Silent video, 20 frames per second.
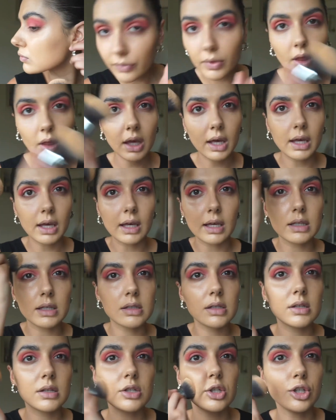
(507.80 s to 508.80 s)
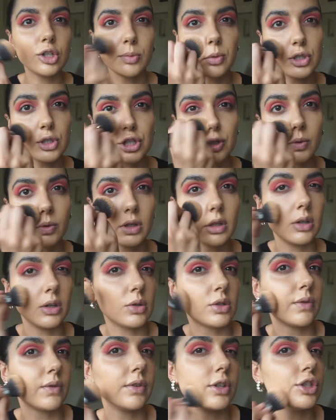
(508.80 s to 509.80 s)
It is super dewy though,
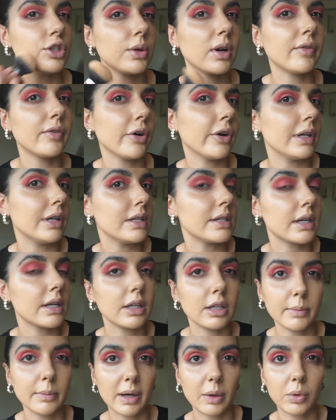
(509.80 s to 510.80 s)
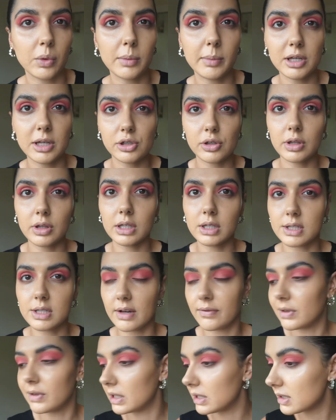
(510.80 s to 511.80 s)
so if you do have oily skin, you might want to make sure that you
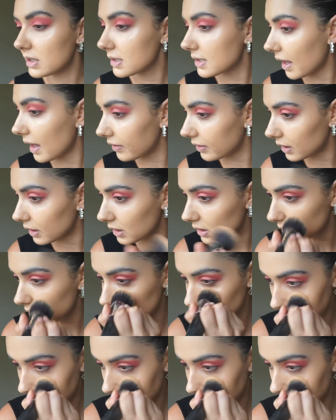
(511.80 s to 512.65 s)
definitely set this,